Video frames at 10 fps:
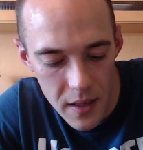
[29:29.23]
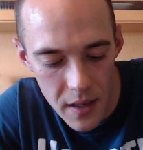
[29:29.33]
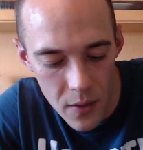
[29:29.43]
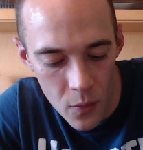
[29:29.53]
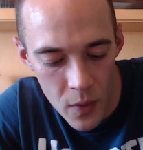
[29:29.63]

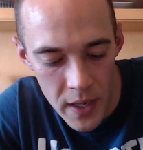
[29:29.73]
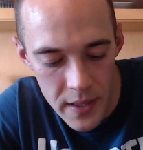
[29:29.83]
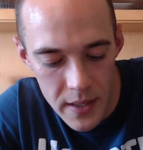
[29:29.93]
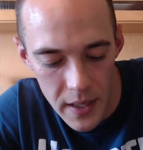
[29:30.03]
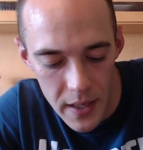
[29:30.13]
what I
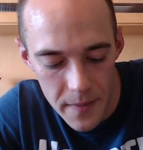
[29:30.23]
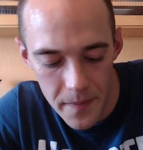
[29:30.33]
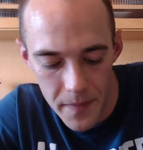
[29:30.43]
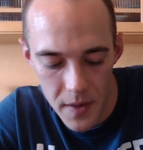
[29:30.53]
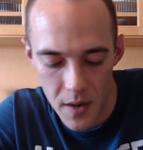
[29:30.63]
did,
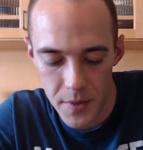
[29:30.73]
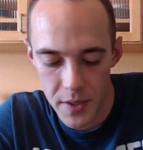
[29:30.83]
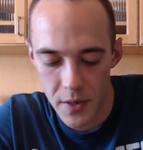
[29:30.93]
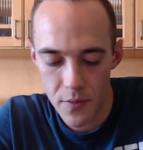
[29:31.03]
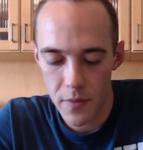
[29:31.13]
I'm just
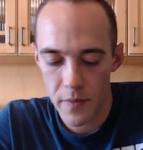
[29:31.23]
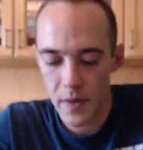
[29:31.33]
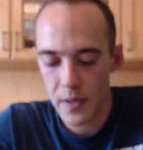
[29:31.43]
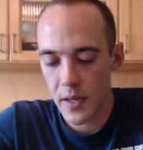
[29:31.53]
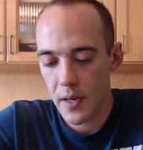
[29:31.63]
going to remove this thing.